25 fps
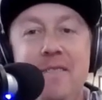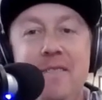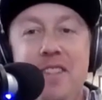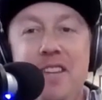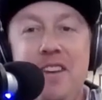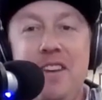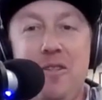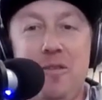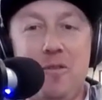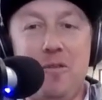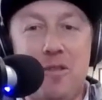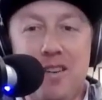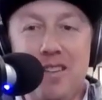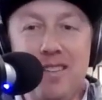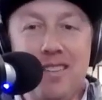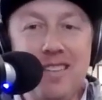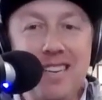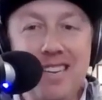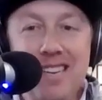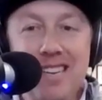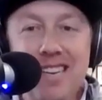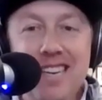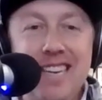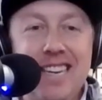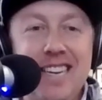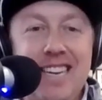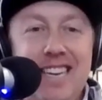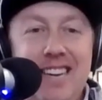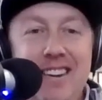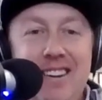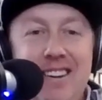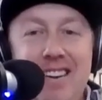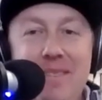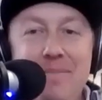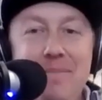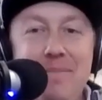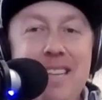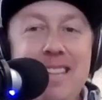You know, really. You
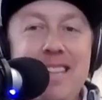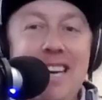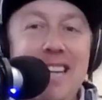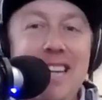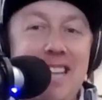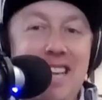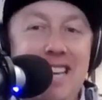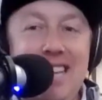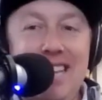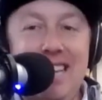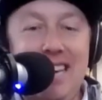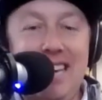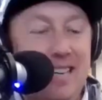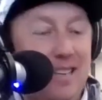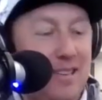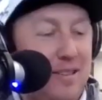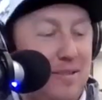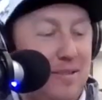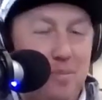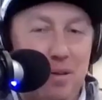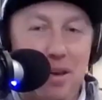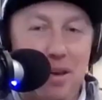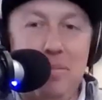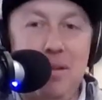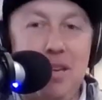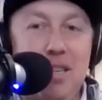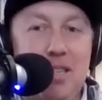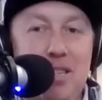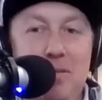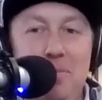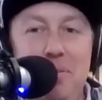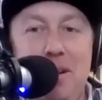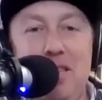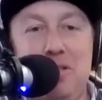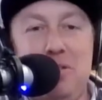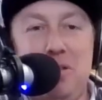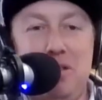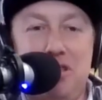know, he made that. He like pretty much. You
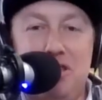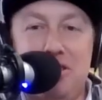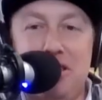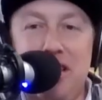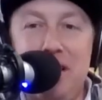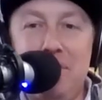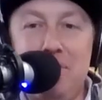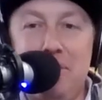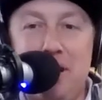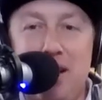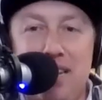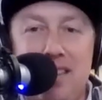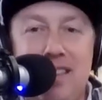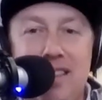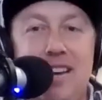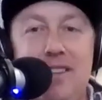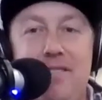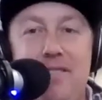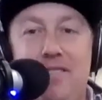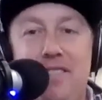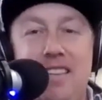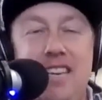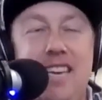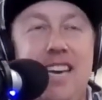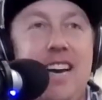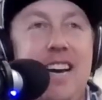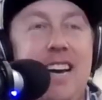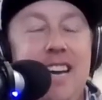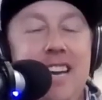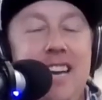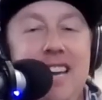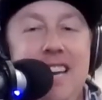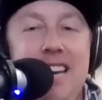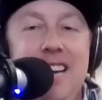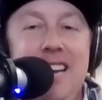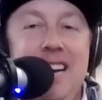might as well trademark that for the guy.